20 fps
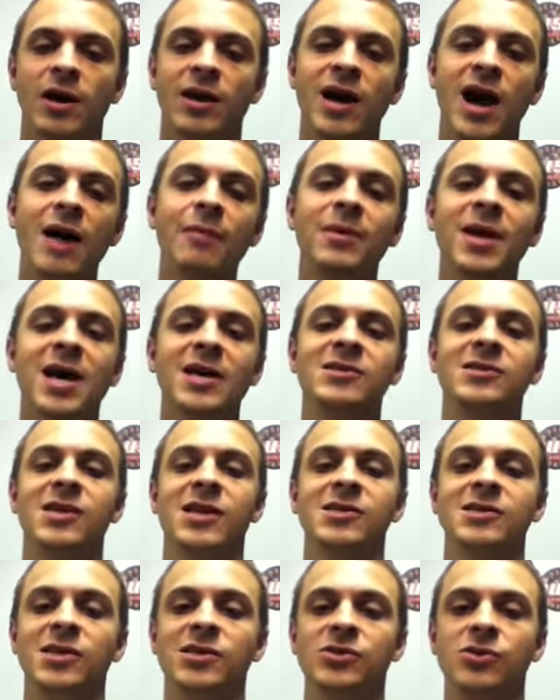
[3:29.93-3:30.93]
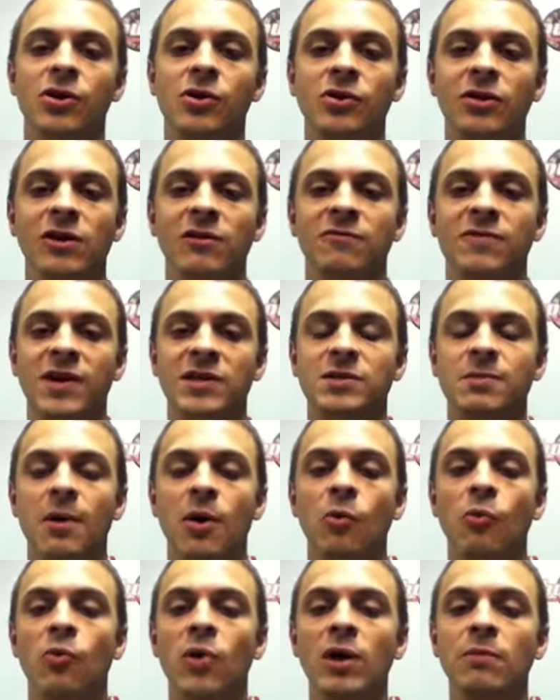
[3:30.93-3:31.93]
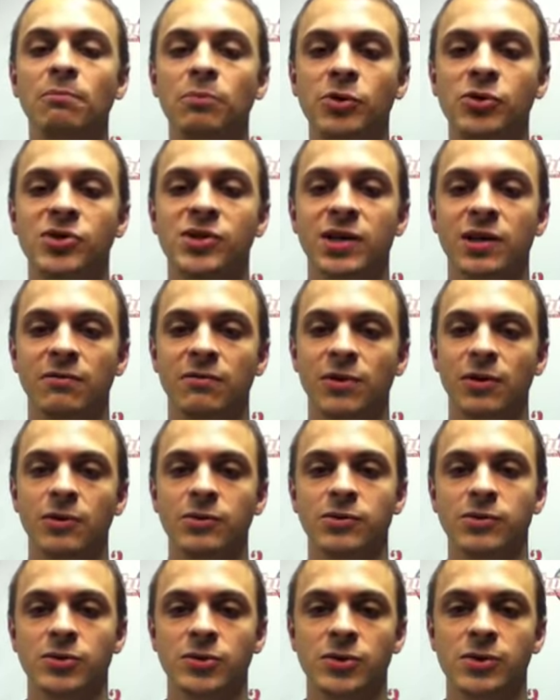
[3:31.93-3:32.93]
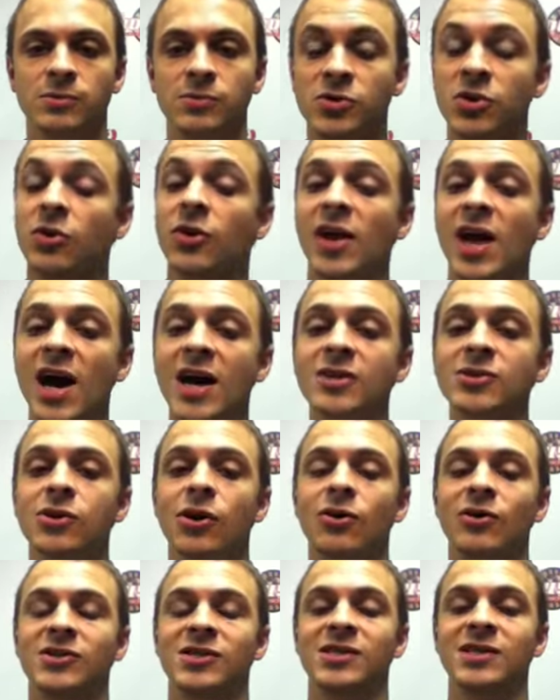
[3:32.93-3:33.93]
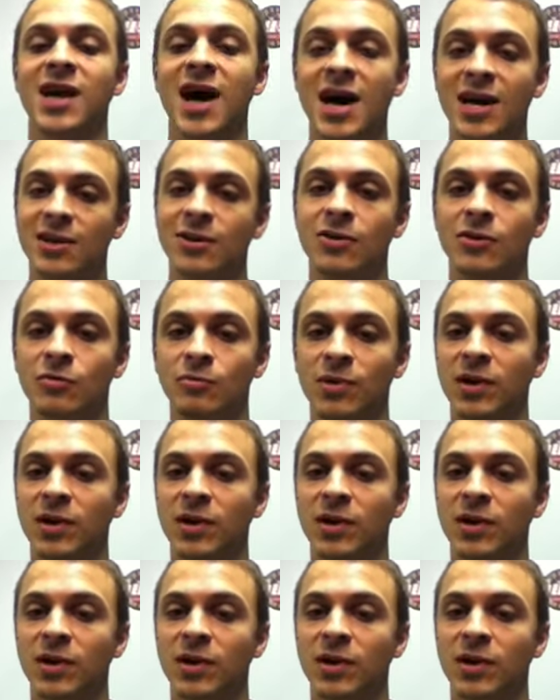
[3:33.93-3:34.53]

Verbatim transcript: Comcast says this only affects about 1% of users, so the odds are it's not you.